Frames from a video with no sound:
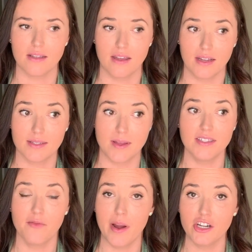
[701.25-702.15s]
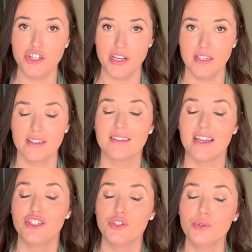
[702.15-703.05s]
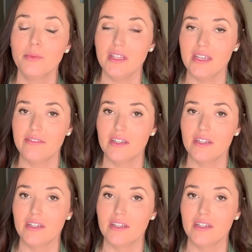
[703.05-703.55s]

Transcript: an expensive pair of jeans, because I do believe